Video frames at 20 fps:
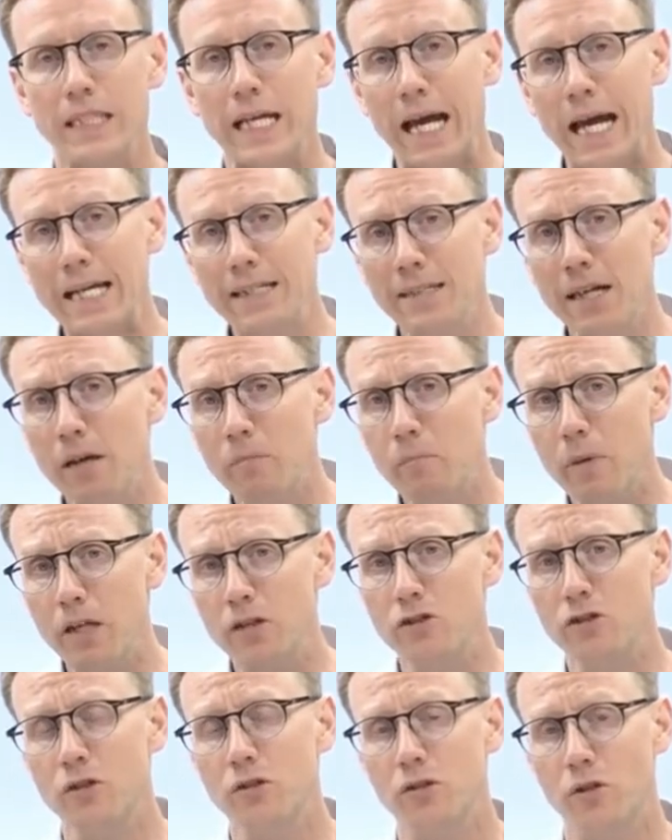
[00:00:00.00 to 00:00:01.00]
As I
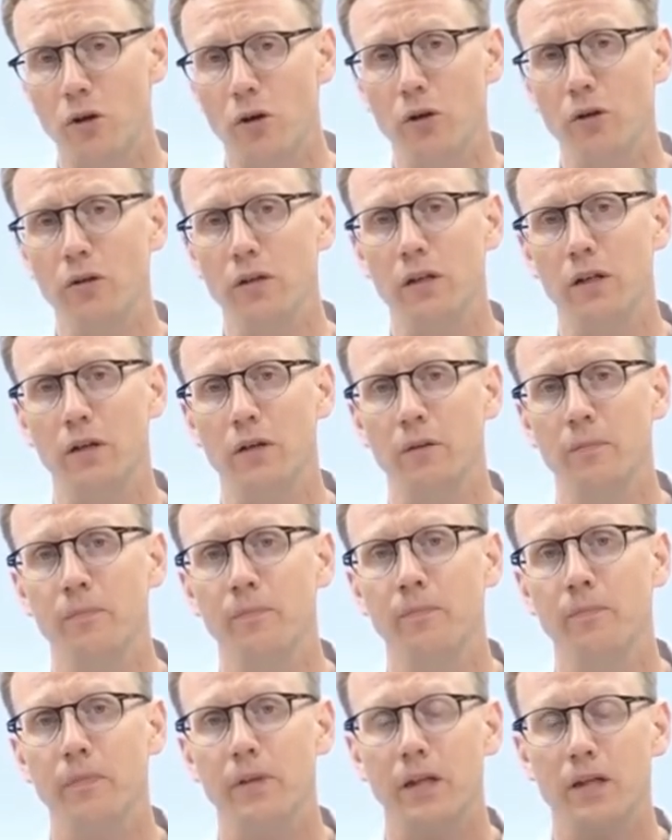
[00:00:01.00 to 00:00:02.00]
mentioned earlier,
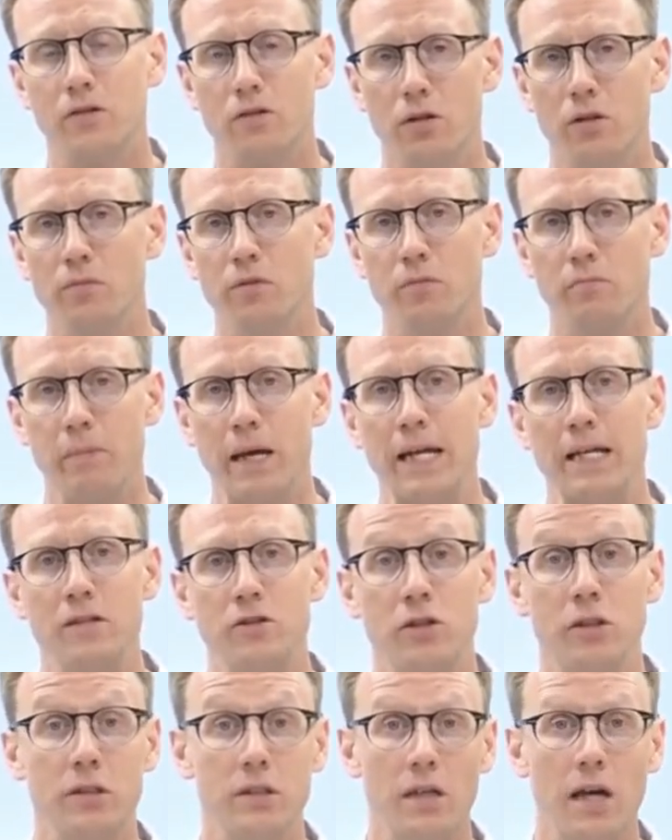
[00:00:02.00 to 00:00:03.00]
in terms of
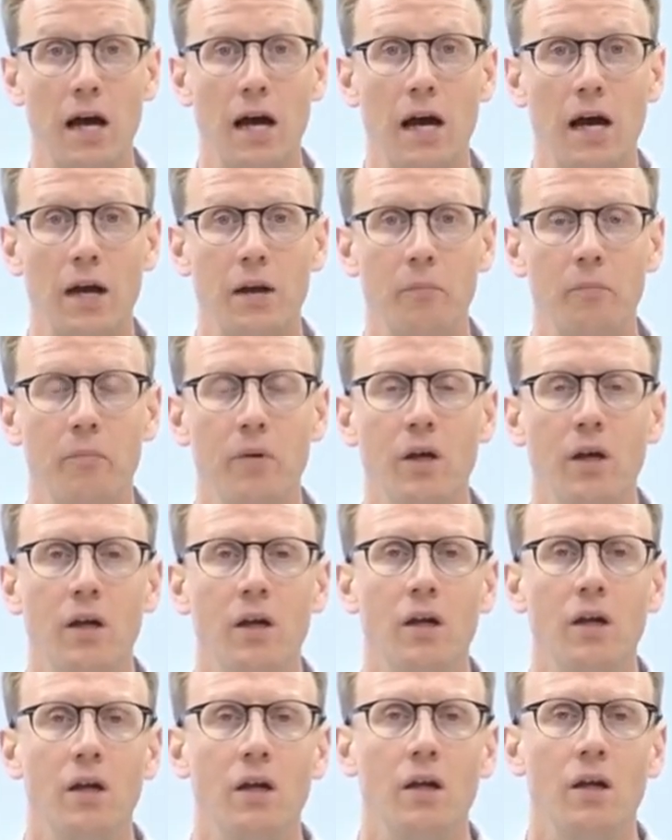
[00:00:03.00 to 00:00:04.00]
managing time,
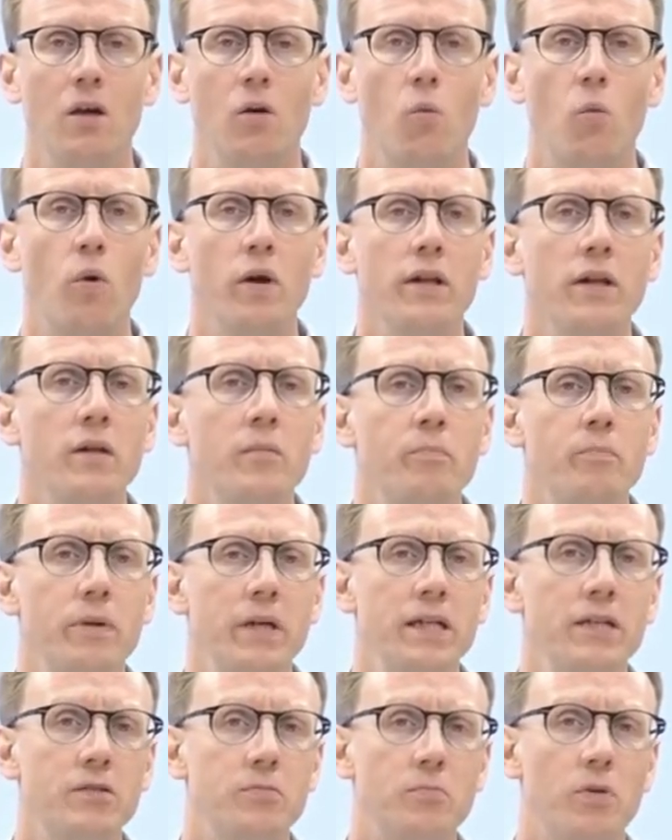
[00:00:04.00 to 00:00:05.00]
one of the
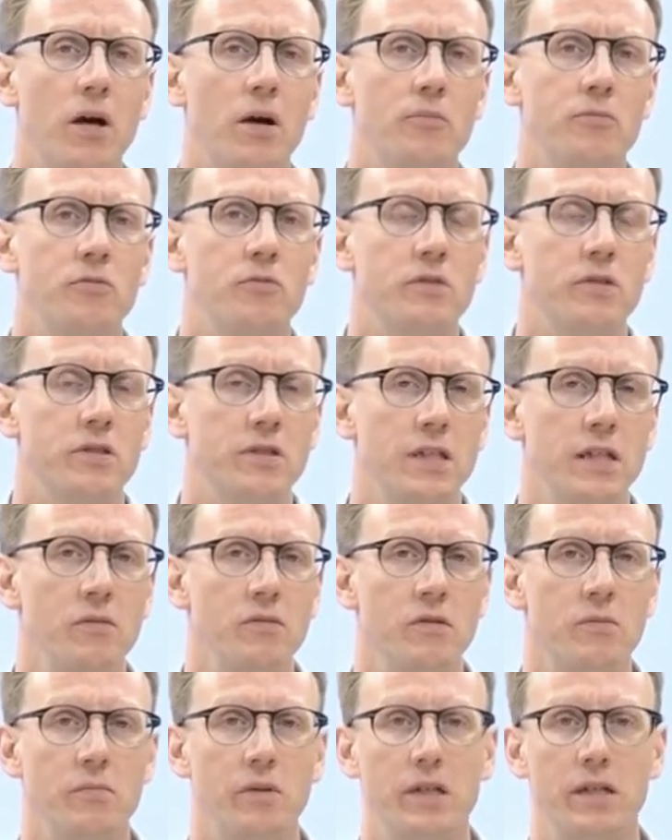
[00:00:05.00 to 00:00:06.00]
biggest problems we see
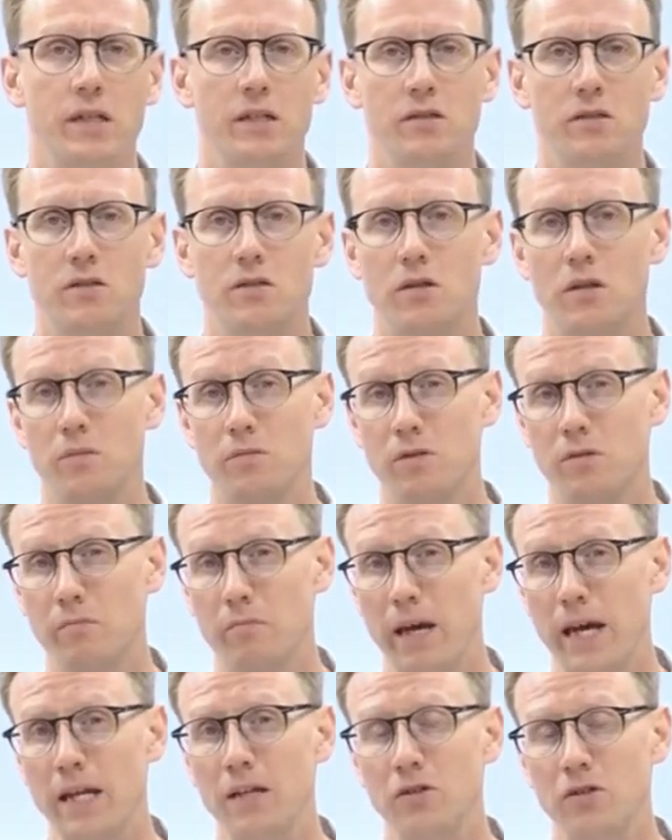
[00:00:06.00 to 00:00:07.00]
with meetings in terms of
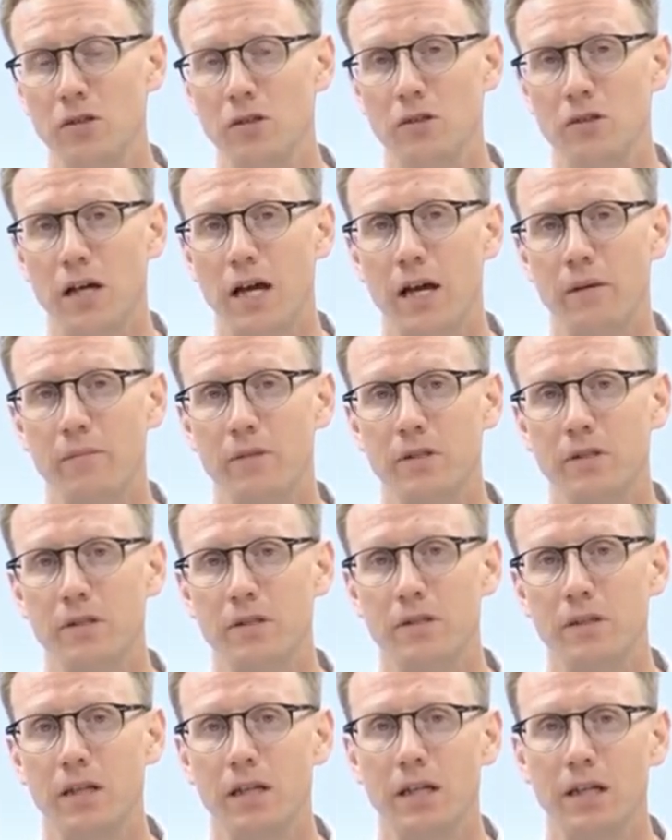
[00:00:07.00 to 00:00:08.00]
managing time
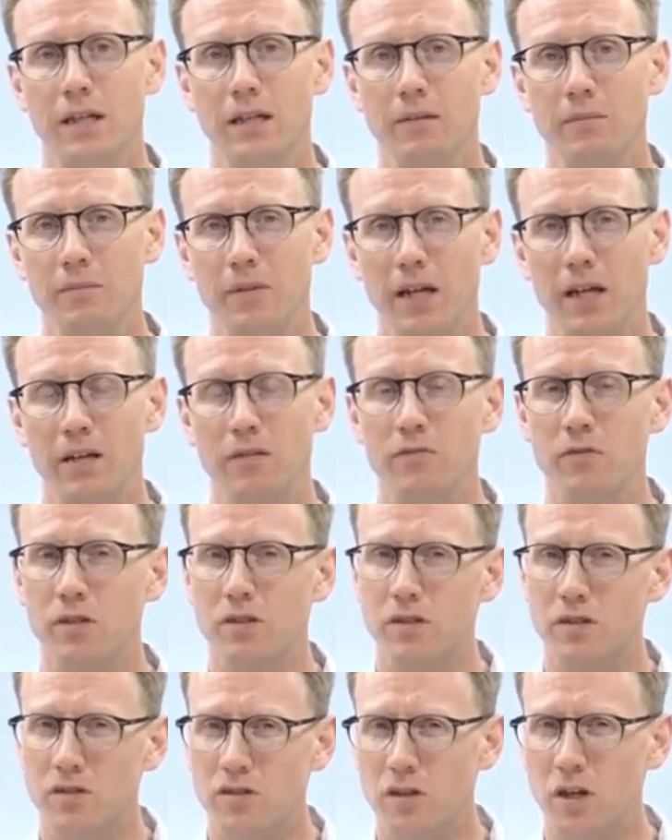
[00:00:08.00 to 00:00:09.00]
is that if the
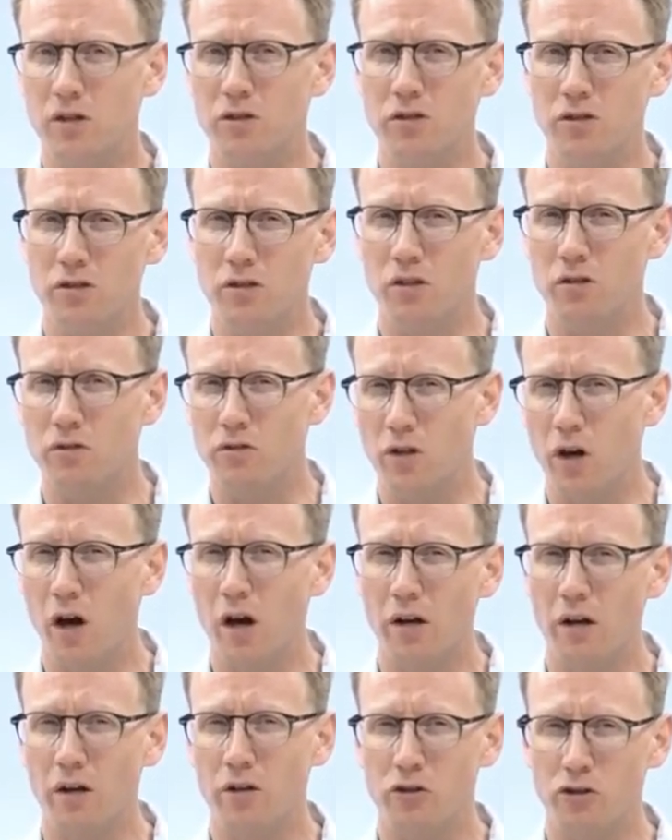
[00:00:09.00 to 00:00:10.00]
discussions are
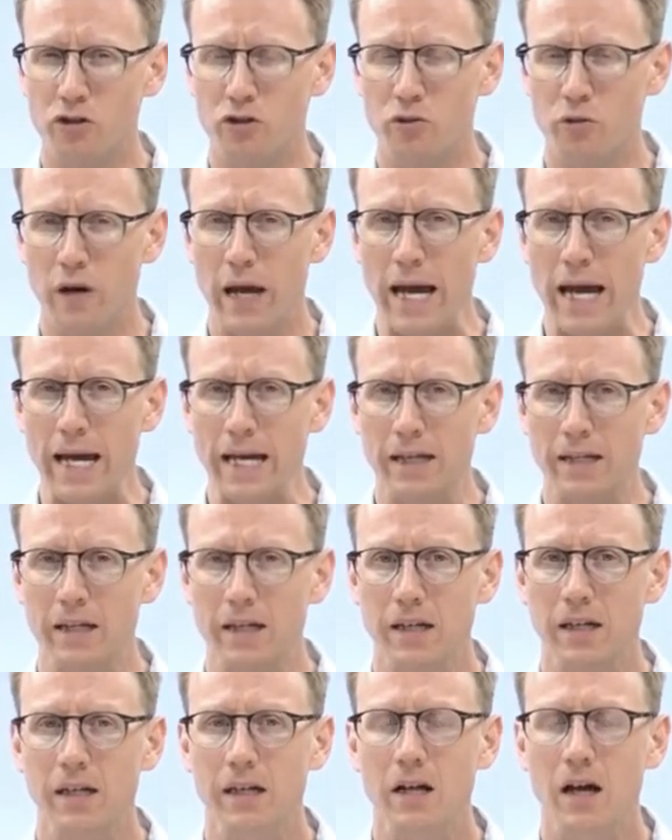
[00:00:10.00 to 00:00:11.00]
not on track,
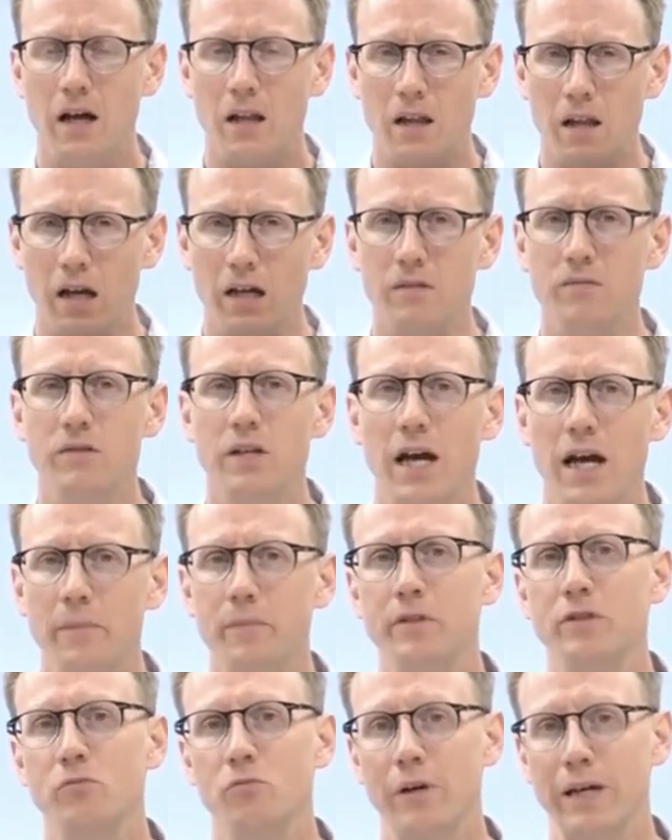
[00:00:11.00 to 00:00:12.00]
a lot of
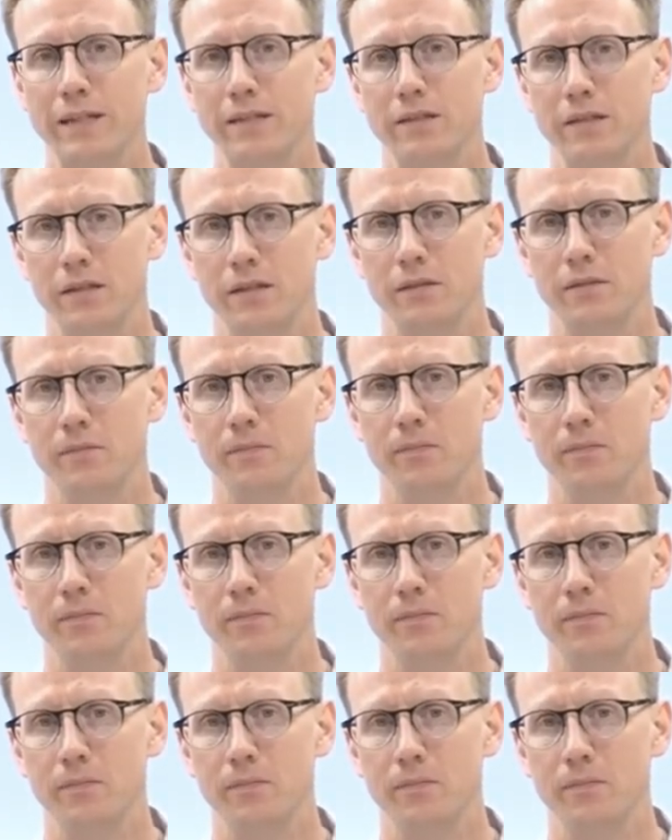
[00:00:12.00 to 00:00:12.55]
time is wasted.